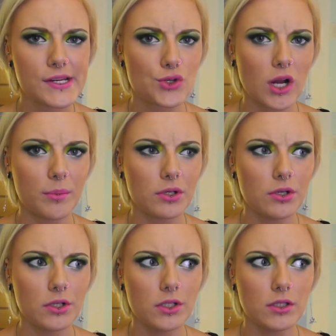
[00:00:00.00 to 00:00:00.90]

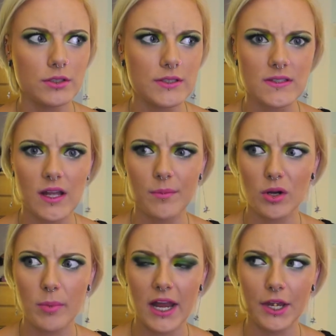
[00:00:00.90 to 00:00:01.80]
tropical
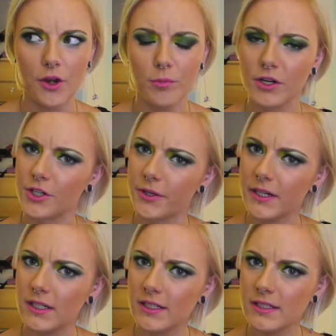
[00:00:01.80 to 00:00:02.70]
summer patio
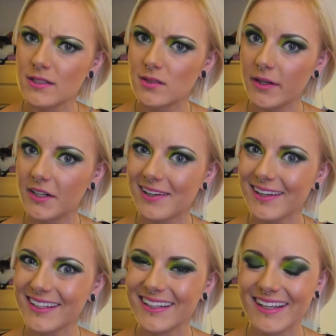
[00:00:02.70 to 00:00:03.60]
margarita inspired
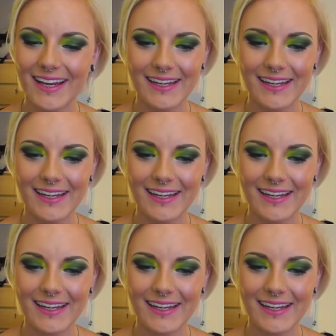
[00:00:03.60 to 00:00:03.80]
look.